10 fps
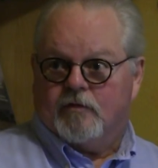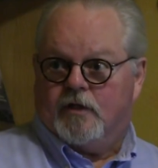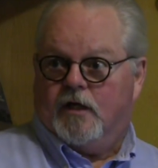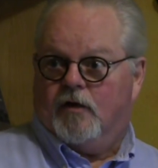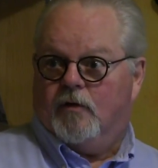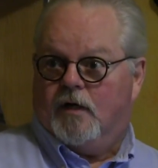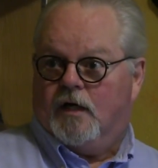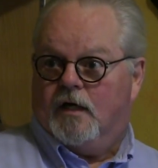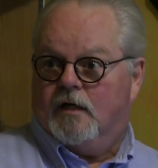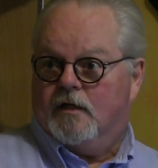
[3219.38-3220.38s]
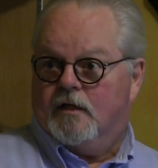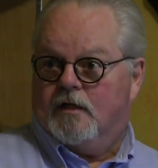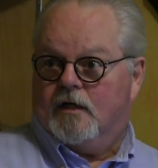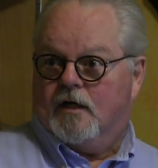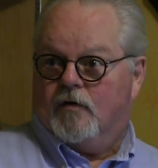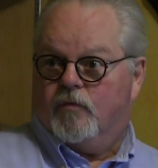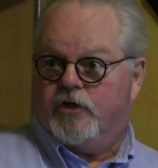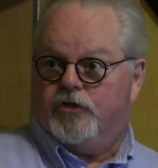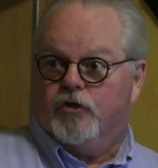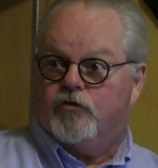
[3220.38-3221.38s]
you know, uh, uh,
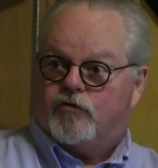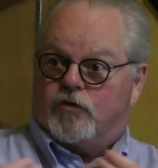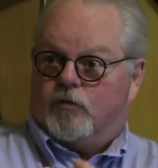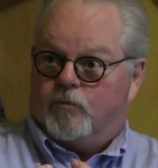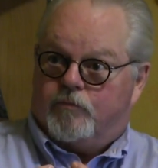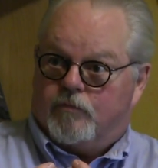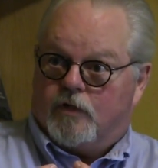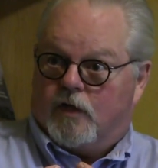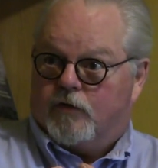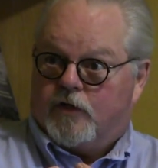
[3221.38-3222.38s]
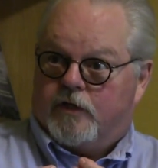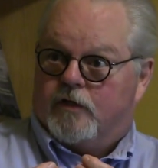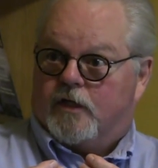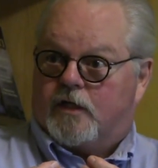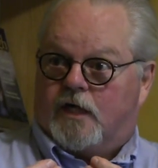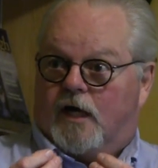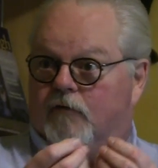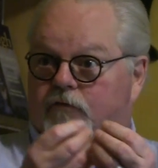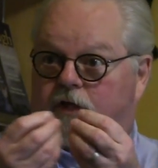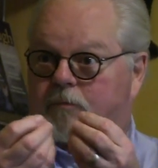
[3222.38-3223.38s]
reduced to, you know, the, the
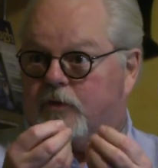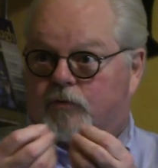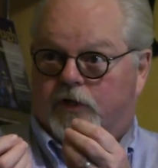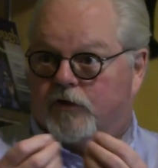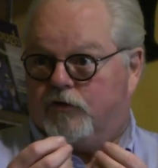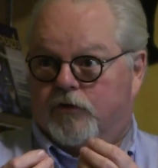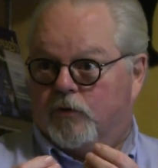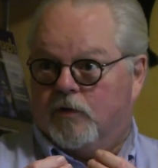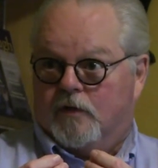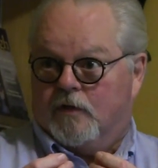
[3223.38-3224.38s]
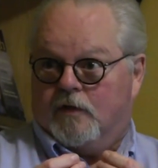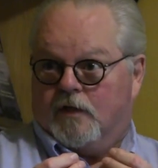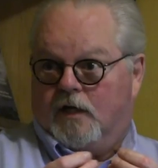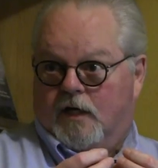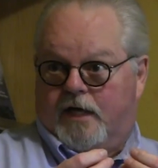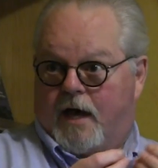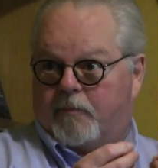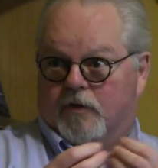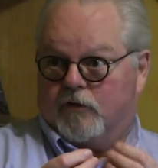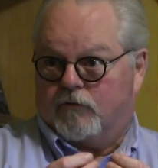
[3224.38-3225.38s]
conflict between two uh,
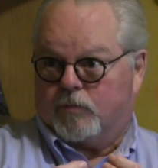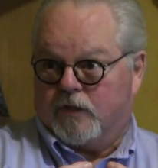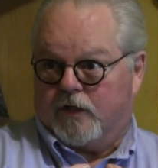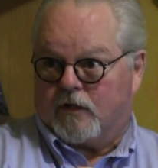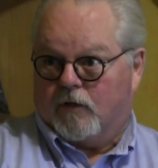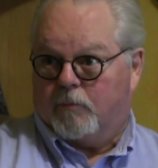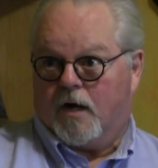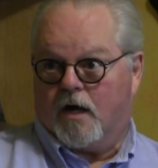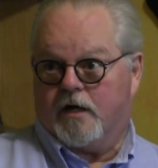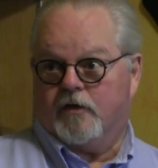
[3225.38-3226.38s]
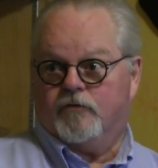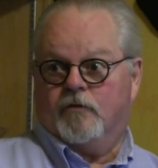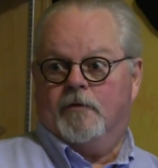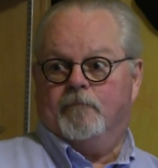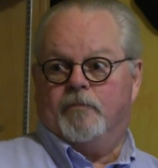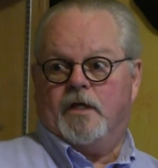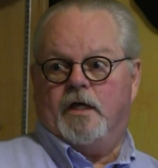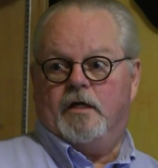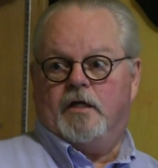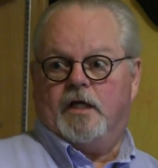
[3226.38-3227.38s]
capitalist political parties.
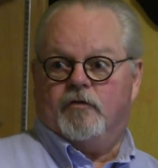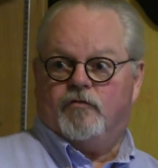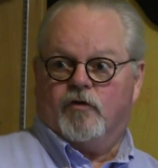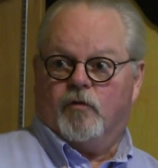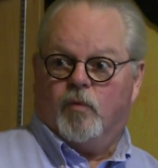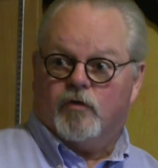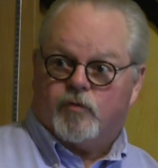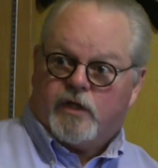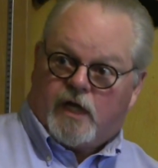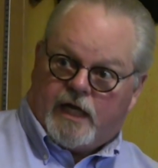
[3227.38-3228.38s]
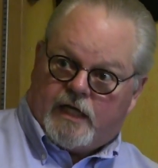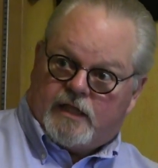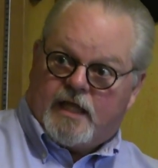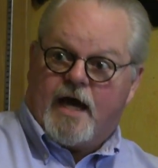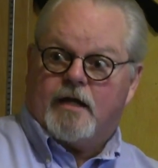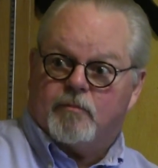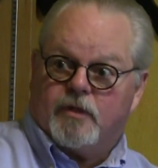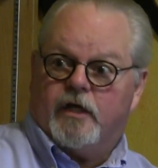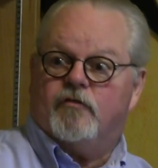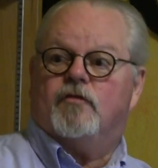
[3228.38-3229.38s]
And, and so once we kind of get that in
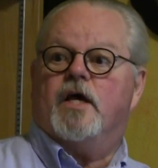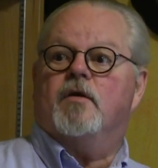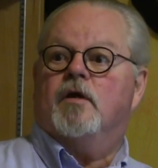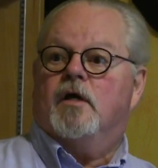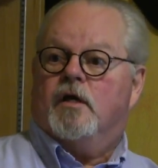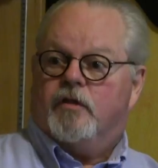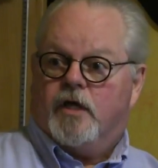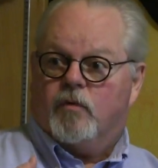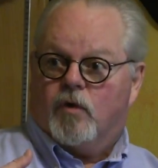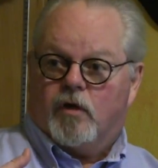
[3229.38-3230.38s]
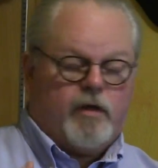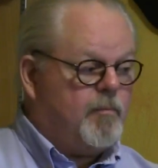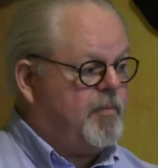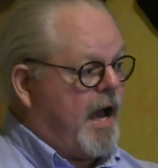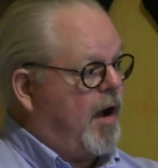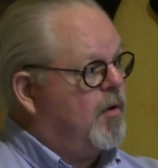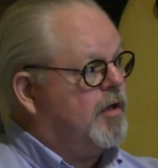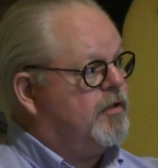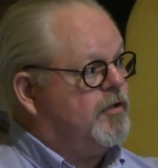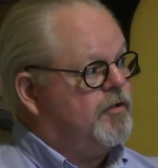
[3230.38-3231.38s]
place, then, then we're
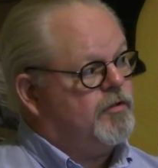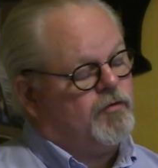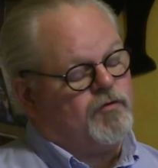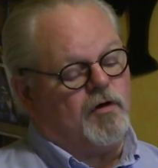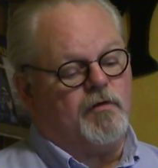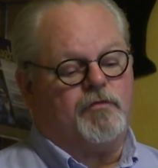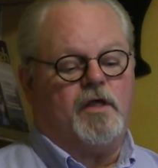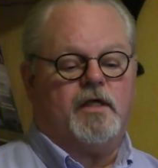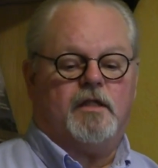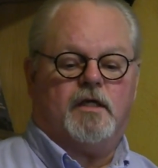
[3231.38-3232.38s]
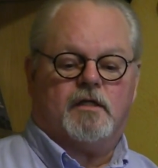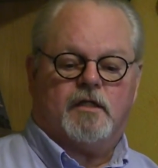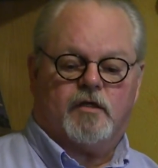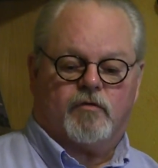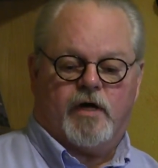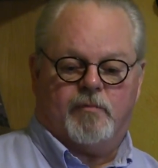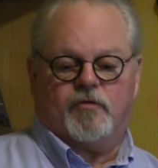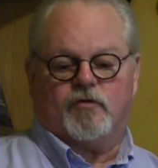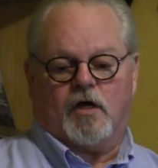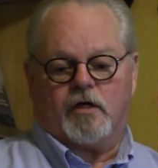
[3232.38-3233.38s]
empowered to do the sort of thing that, that Graham
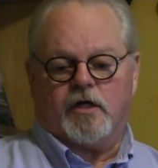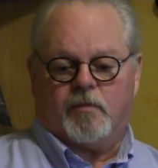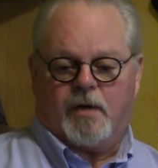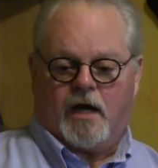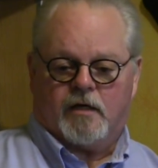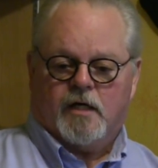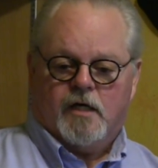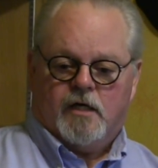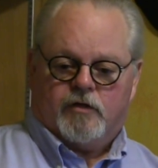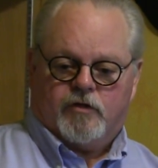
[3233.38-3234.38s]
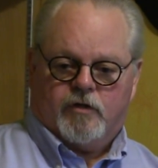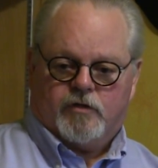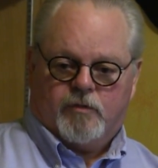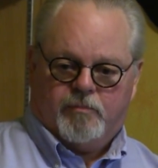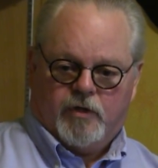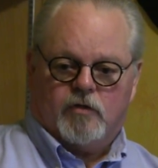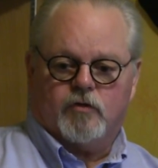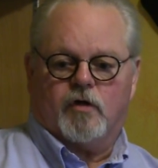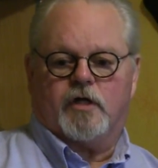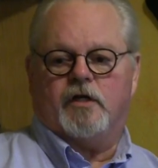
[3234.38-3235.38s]
is talking about, to, to
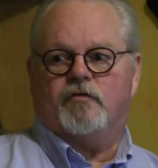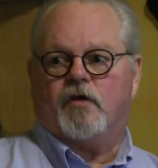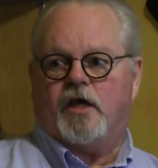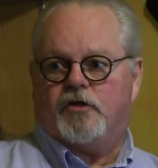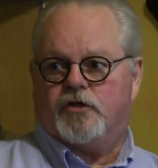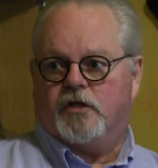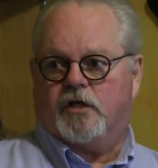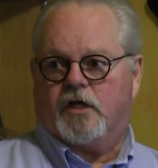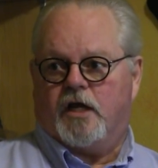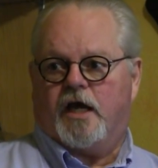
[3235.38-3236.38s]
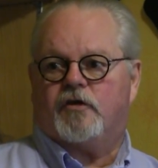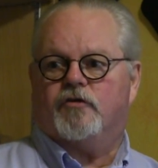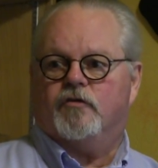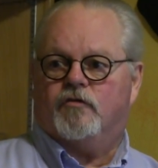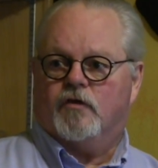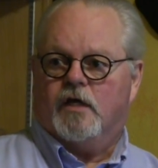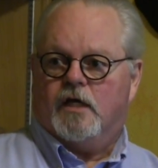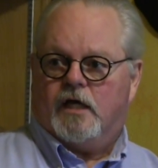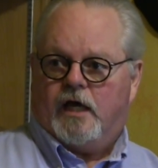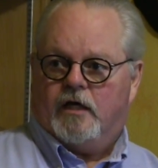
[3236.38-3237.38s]
build organization and connections
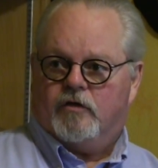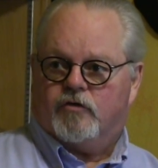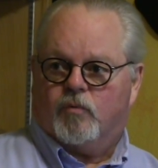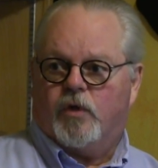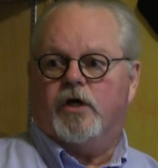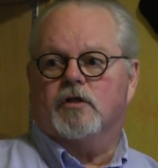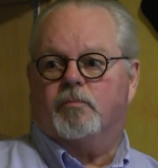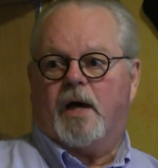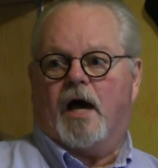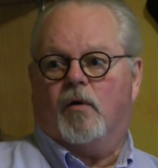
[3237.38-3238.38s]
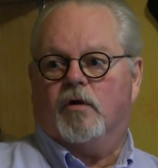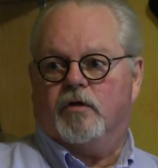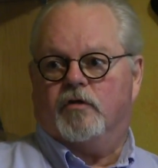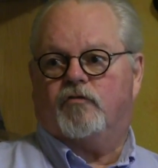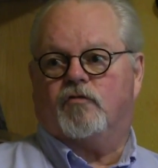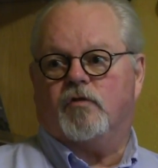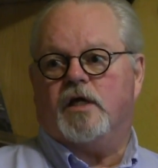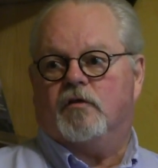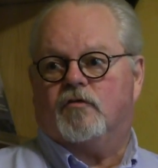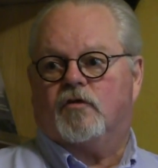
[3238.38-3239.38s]
and to wield power in the
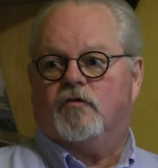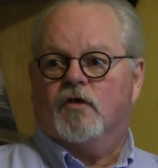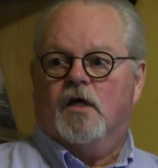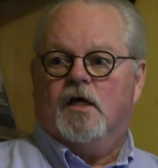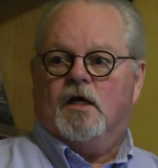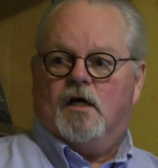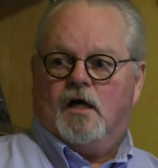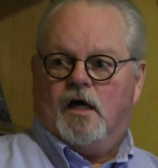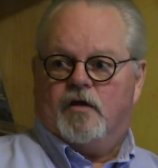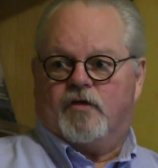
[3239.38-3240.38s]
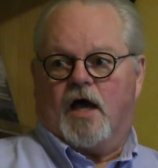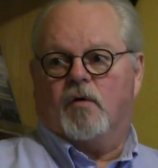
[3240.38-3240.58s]
streets. Because uh, as